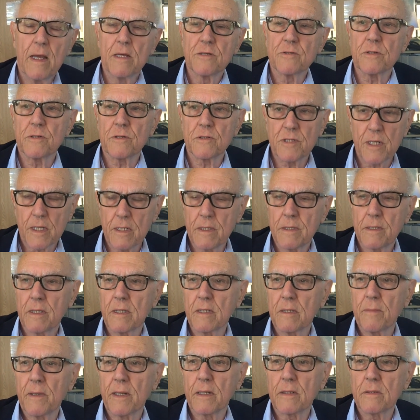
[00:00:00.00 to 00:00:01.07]
So the second thing
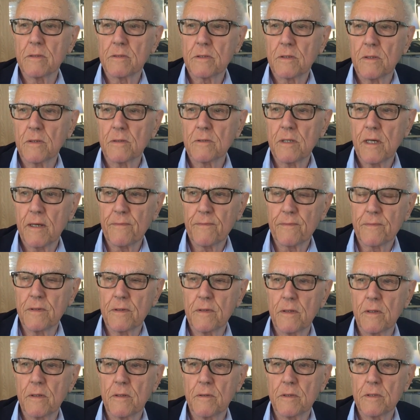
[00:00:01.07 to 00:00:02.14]
the medical schools have to
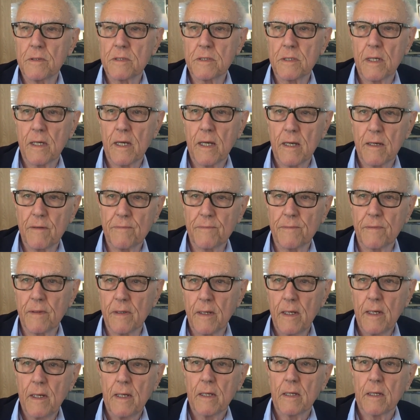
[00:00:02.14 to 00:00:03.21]
do is to have
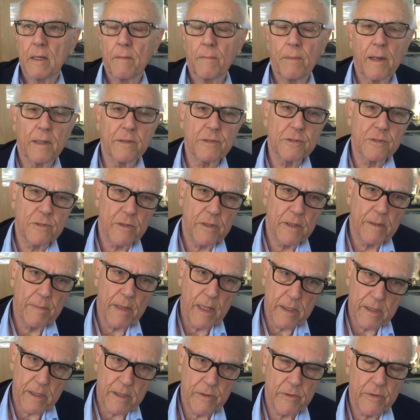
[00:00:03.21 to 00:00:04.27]
compulsory,
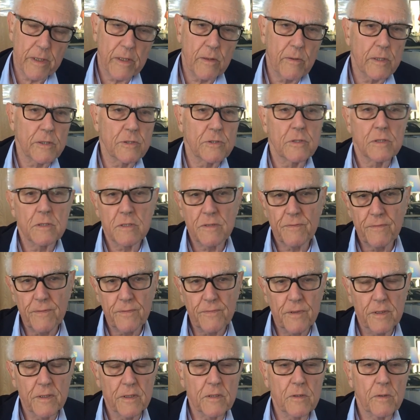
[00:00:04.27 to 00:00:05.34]
mandatory questions, 15 to